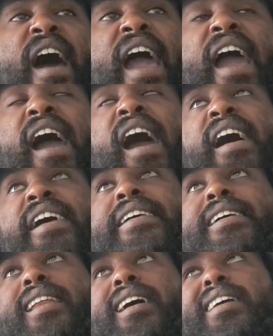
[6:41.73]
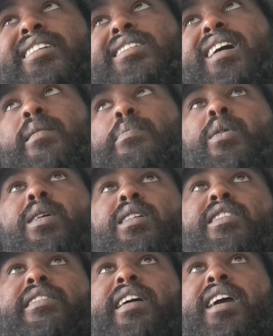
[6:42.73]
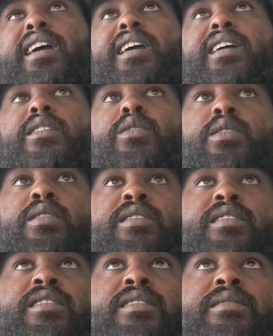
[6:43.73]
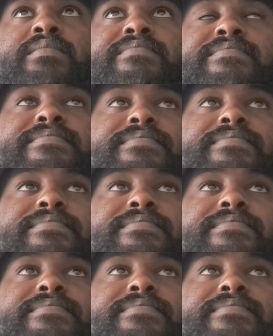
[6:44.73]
Craig. Like, he's not a Paul Craig or